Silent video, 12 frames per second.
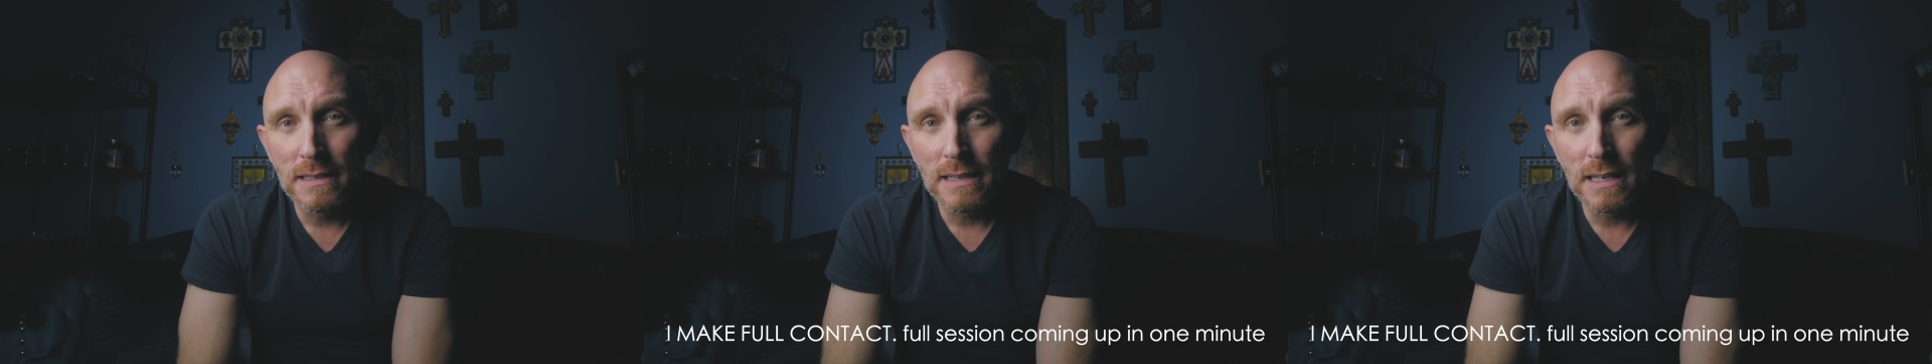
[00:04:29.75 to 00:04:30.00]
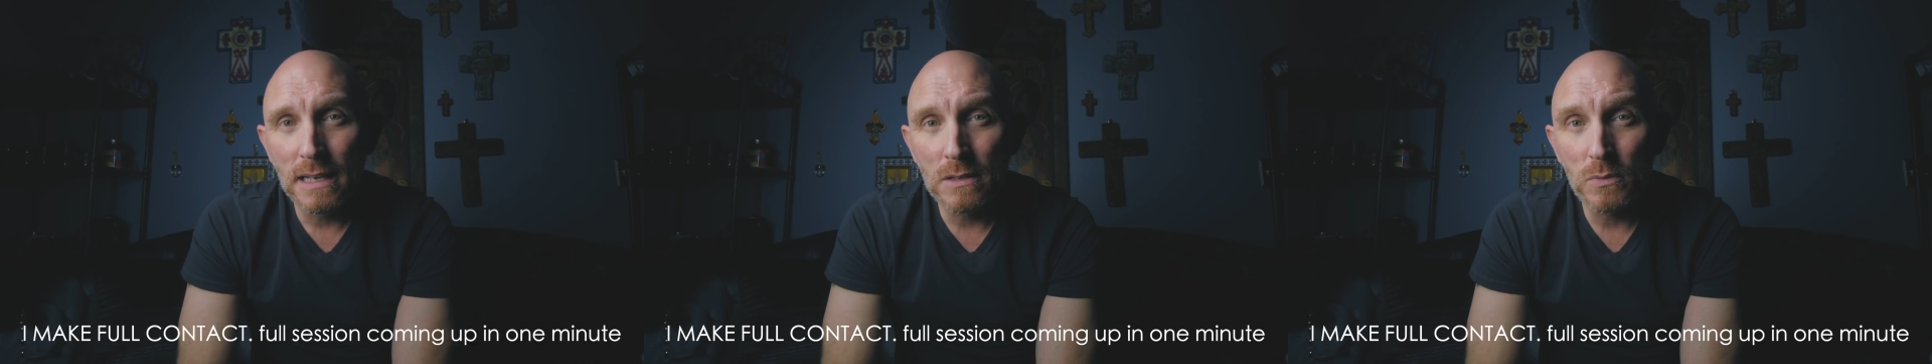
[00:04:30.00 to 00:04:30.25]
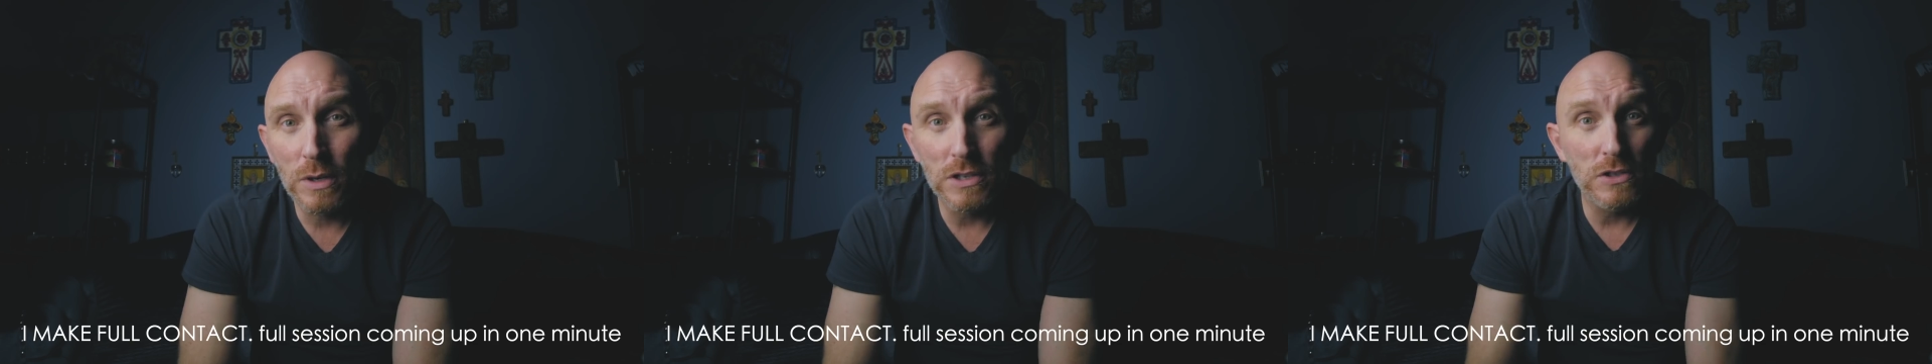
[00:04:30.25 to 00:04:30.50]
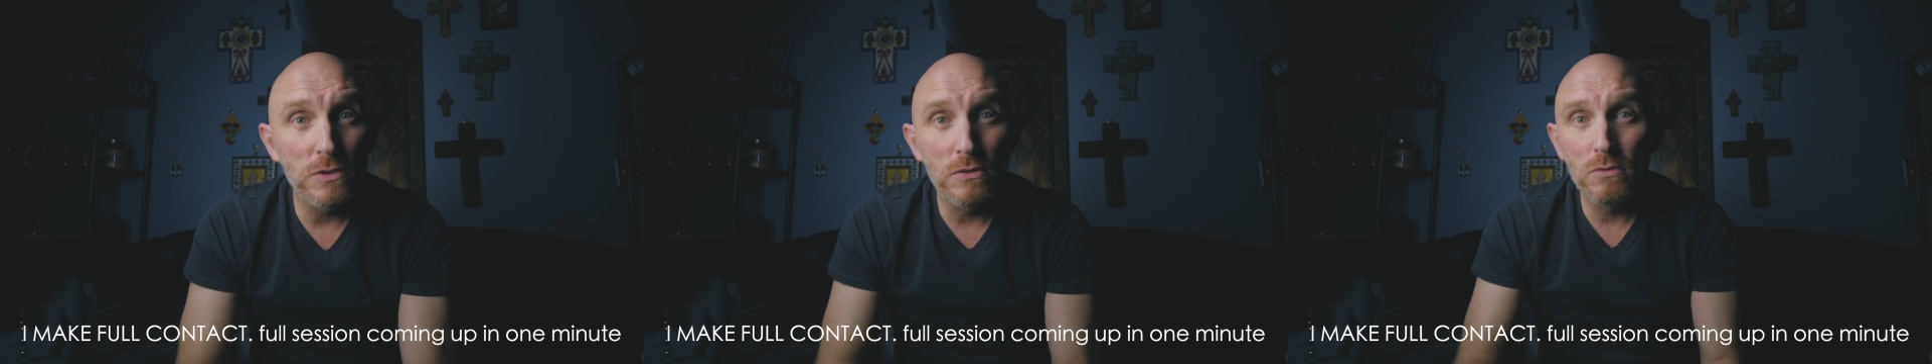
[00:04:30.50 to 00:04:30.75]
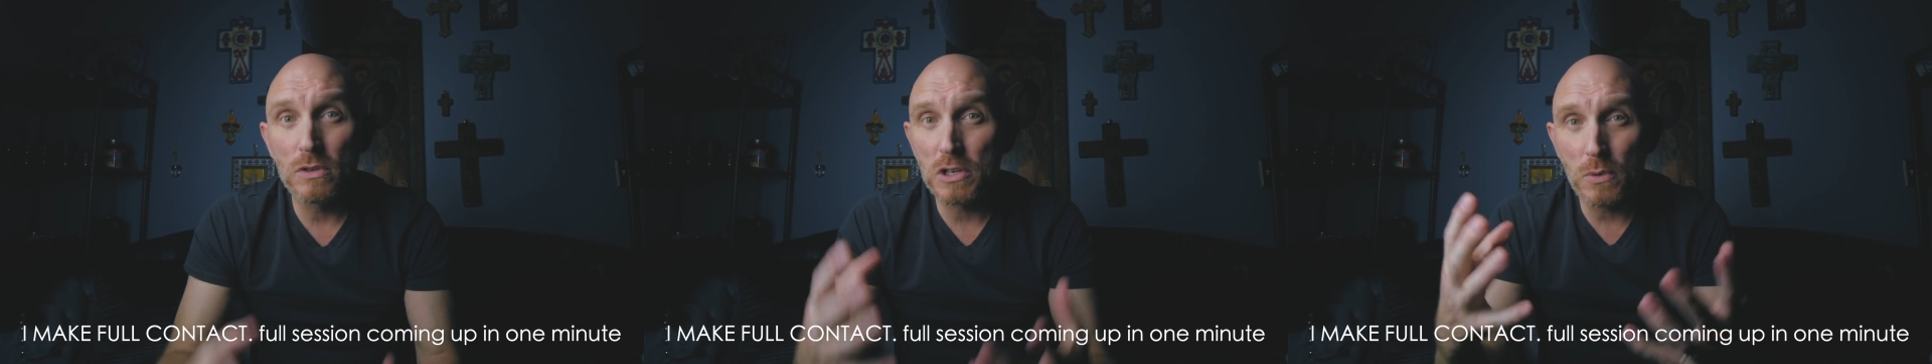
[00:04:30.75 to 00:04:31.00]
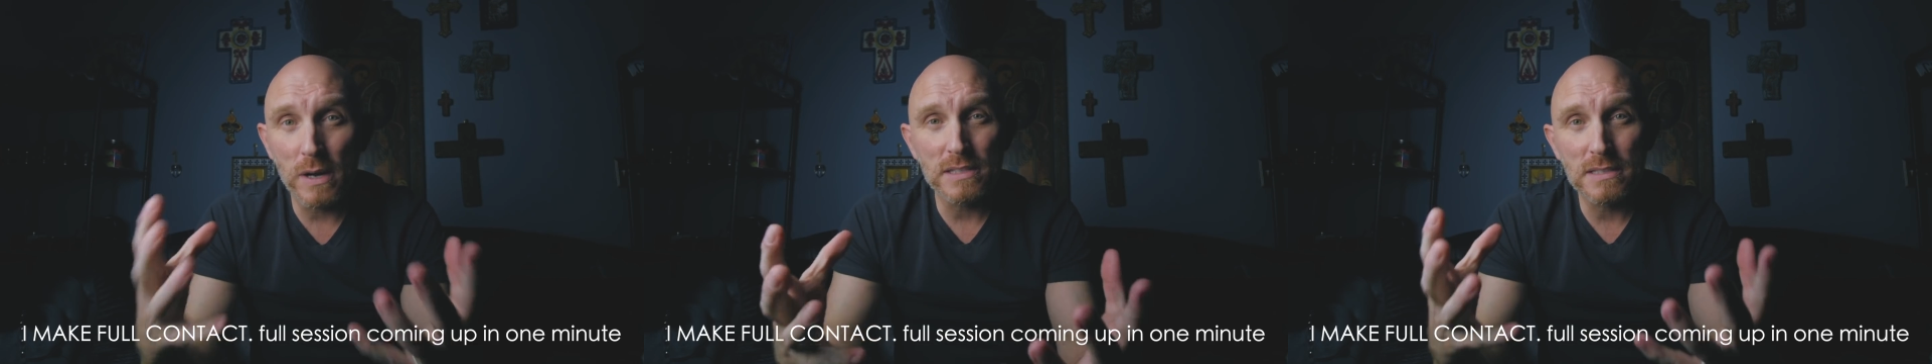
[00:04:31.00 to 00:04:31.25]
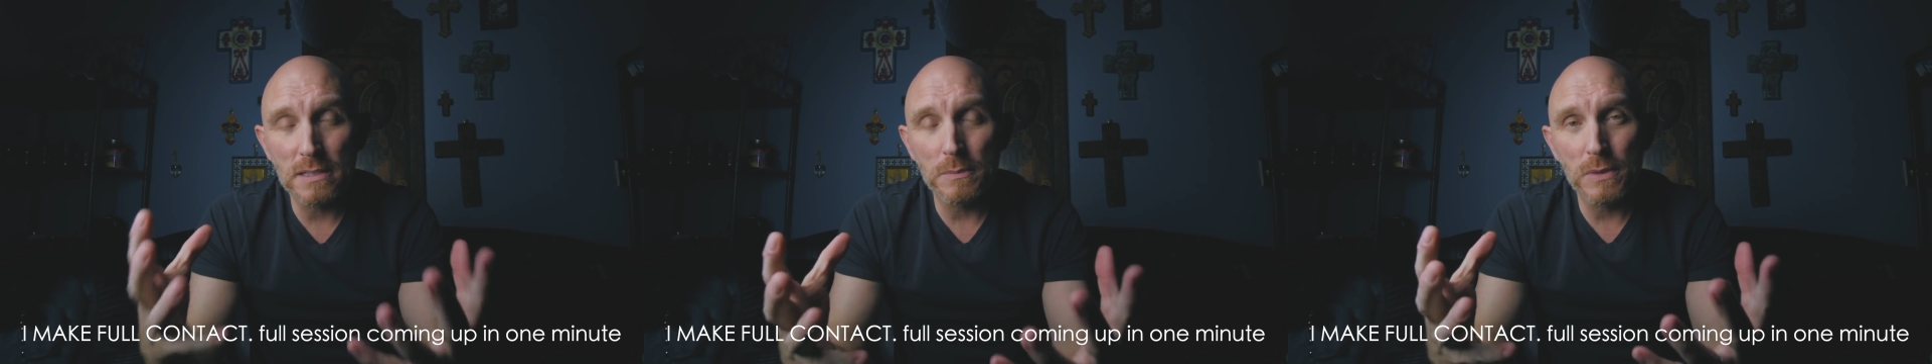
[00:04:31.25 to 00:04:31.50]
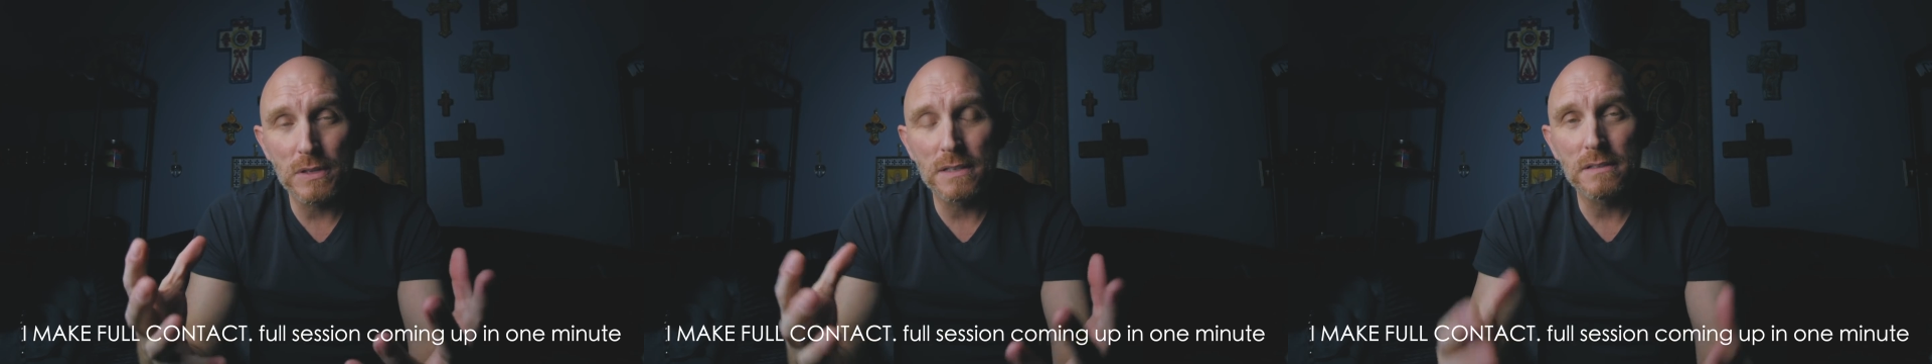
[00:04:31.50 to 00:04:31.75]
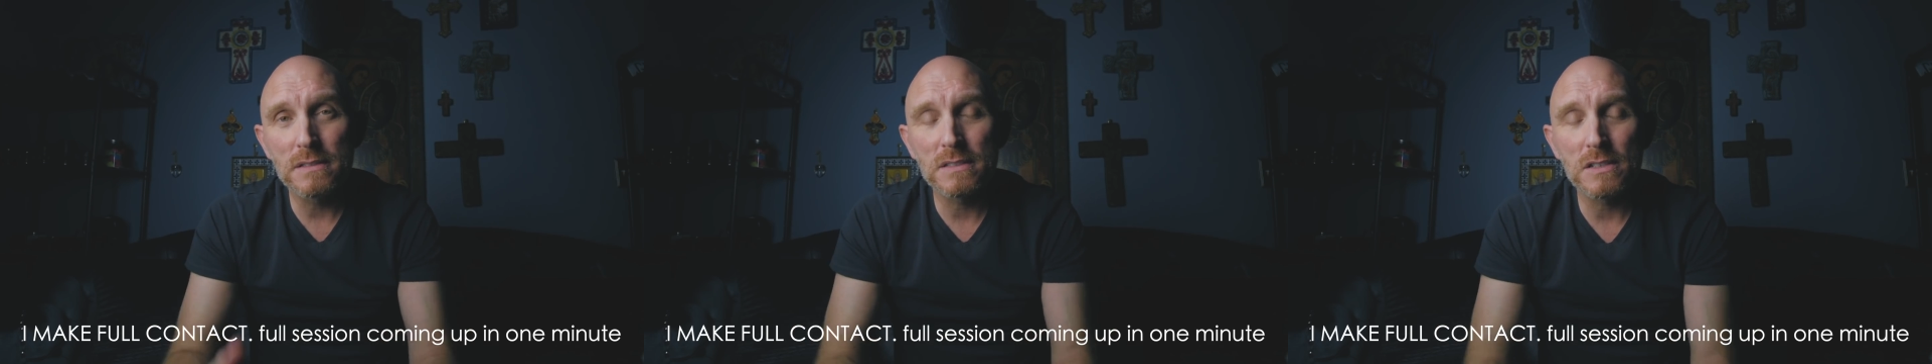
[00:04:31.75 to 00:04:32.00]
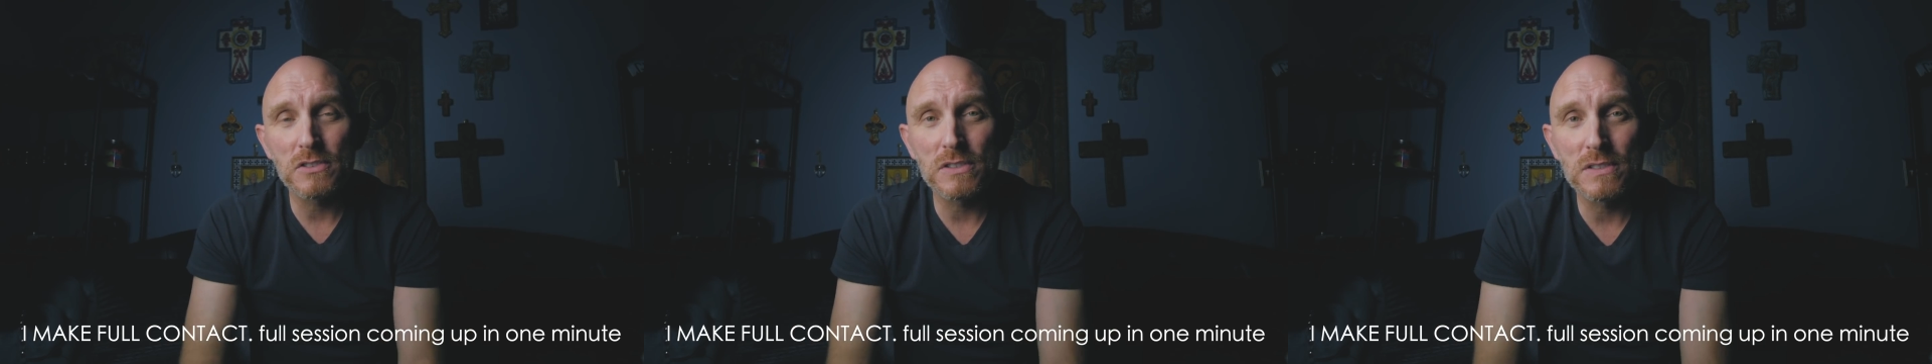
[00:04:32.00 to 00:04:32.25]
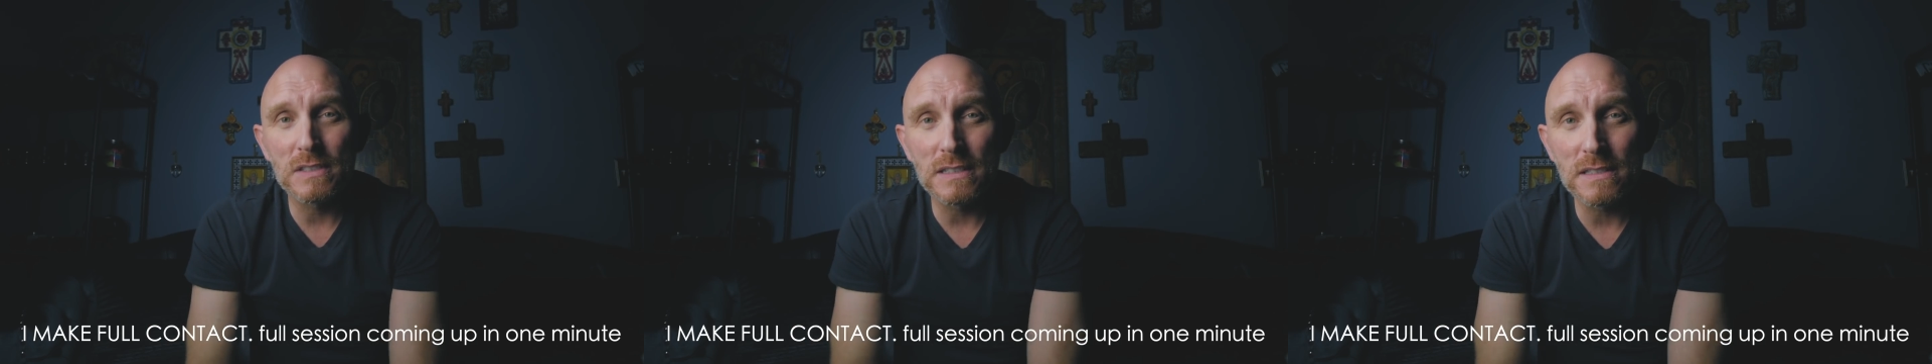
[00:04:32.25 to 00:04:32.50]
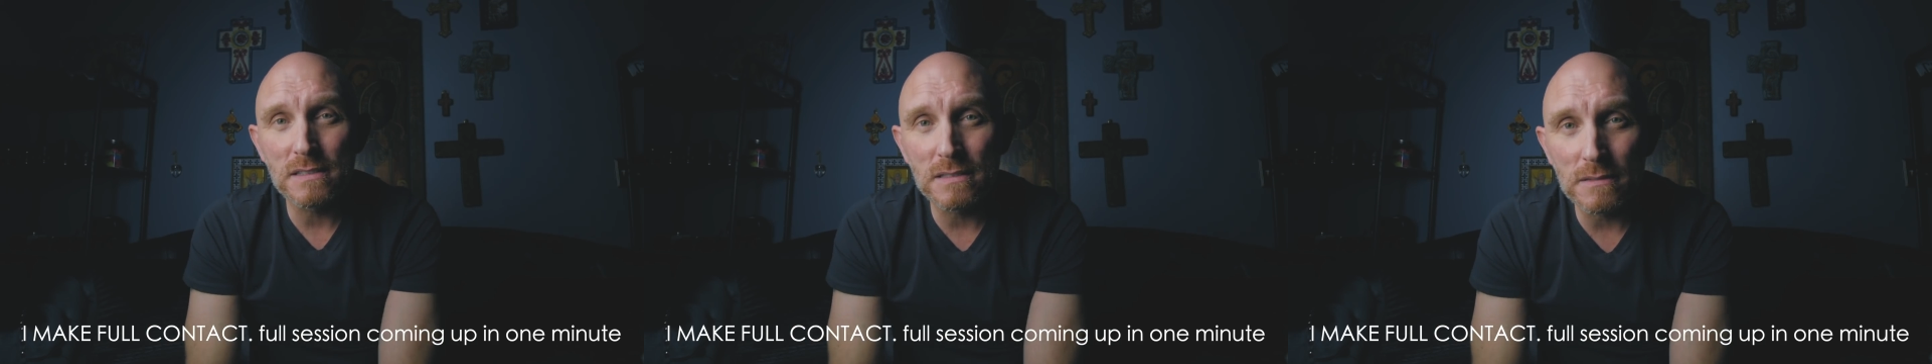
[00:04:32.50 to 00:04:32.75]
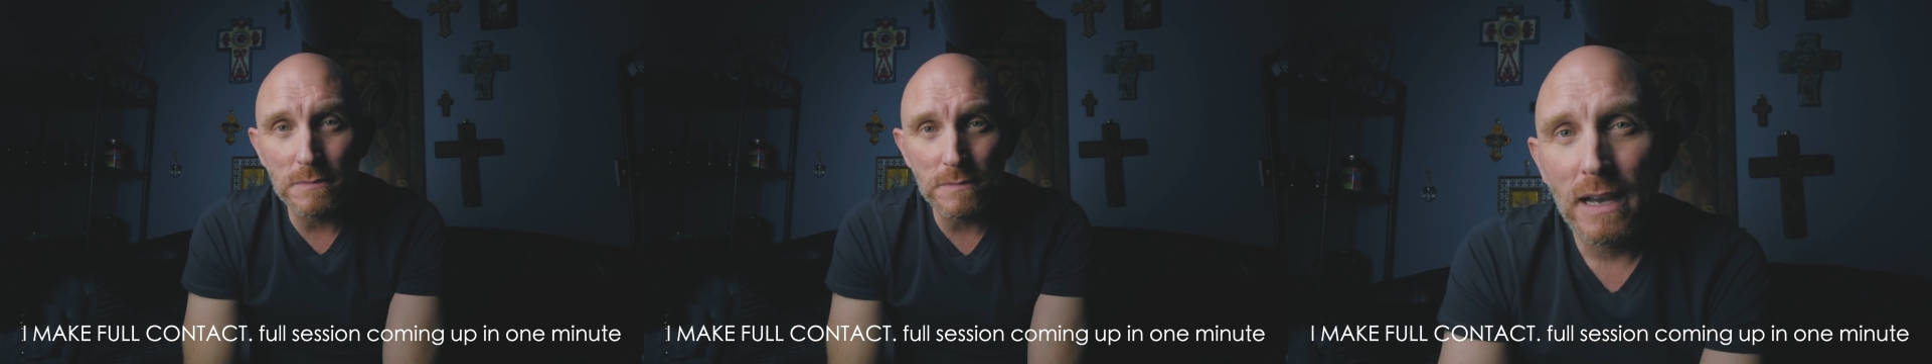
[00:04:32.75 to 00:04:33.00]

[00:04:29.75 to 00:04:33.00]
And when you request something such as this,